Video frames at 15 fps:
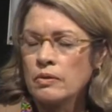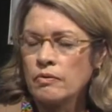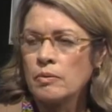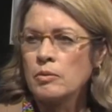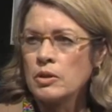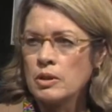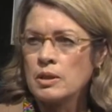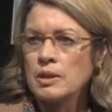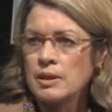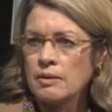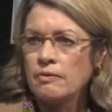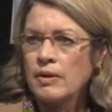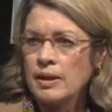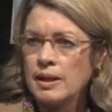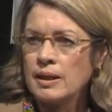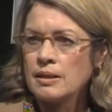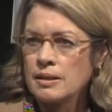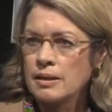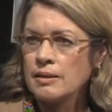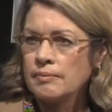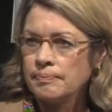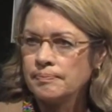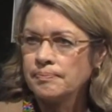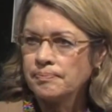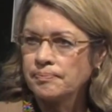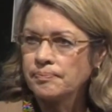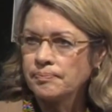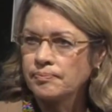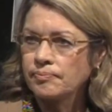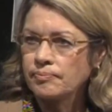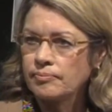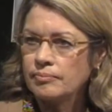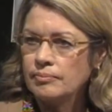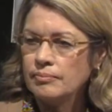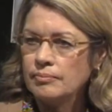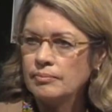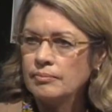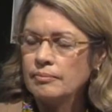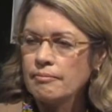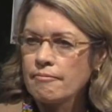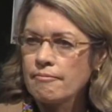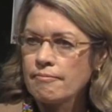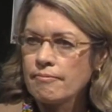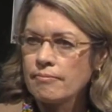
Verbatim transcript: emergency financing. Mm-hmm. Okay, and